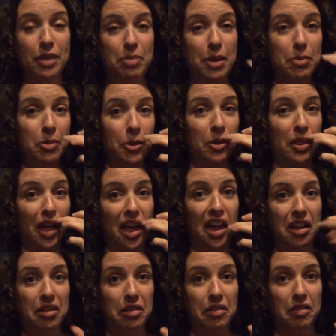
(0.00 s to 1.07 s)
people
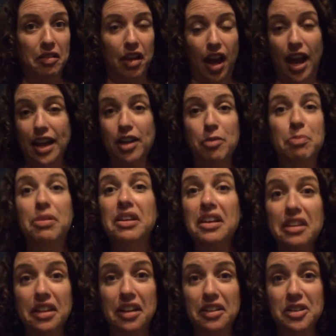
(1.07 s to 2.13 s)
that I
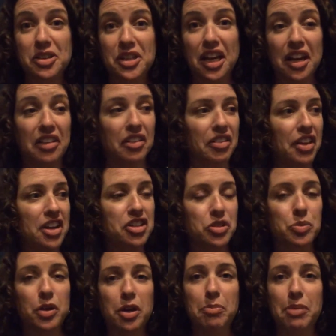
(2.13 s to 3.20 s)
completely understand that they
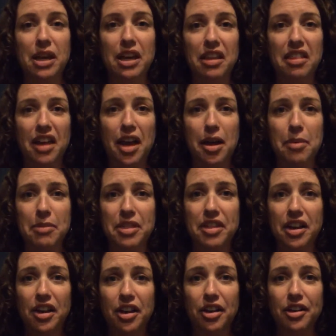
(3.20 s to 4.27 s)
just want to be them and
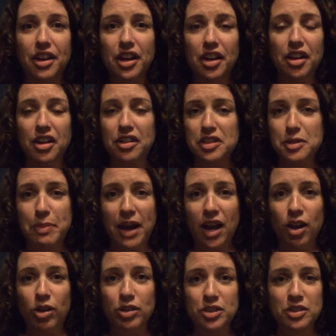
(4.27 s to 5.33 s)
their
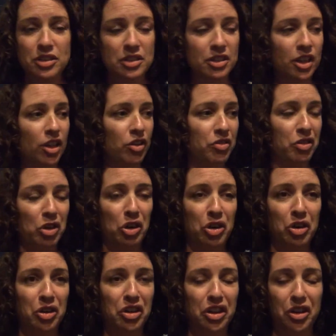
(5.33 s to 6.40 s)
spouse
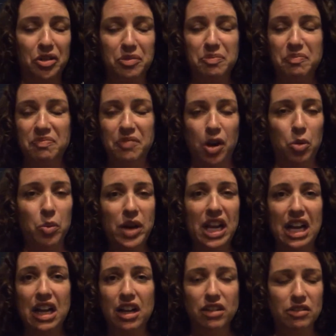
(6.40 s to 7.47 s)
for, a
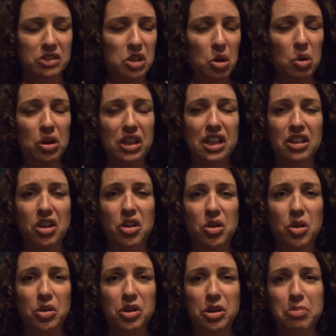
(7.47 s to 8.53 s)
week totally
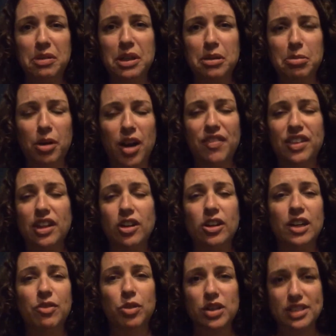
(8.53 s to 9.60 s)
alone, completely private. They don't
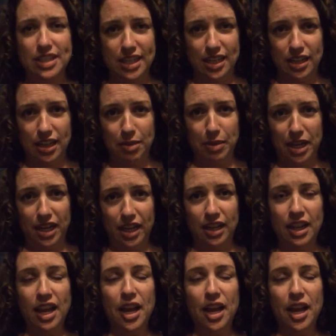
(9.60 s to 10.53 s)
even want to see anybody.